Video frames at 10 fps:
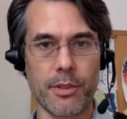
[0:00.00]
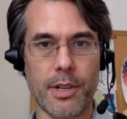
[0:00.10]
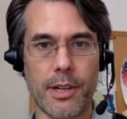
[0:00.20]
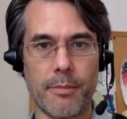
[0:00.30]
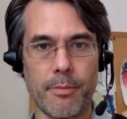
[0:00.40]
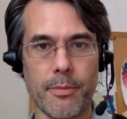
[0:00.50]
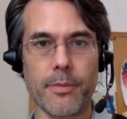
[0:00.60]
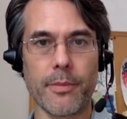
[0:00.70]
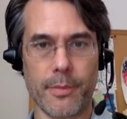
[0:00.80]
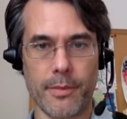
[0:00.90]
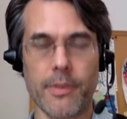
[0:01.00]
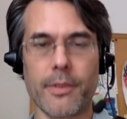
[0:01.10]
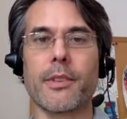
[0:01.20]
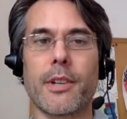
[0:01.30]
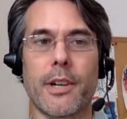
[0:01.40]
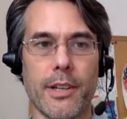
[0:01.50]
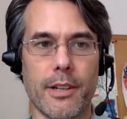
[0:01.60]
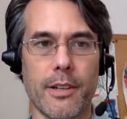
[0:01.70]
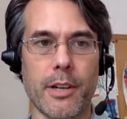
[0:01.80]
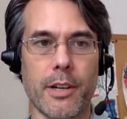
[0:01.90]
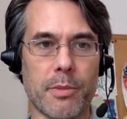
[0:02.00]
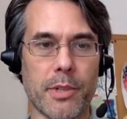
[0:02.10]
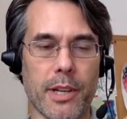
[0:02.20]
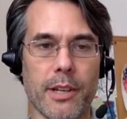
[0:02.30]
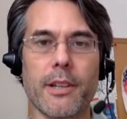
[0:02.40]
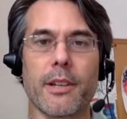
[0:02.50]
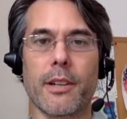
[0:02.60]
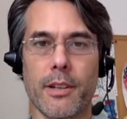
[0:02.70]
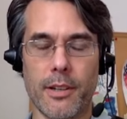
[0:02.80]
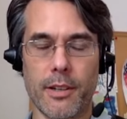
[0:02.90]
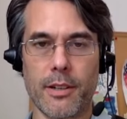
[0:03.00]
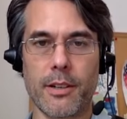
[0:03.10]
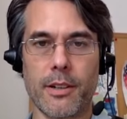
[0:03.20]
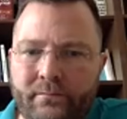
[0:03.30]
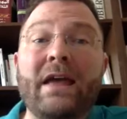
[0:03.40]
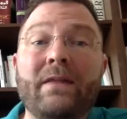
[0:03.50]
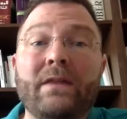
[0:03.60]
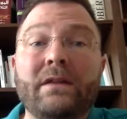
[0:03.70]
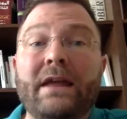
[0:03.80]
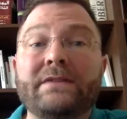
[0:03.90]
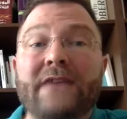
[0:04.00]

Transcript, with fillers: Uh, definitely, definitely. And, uh, the, shares, the slides will be shared, and the links.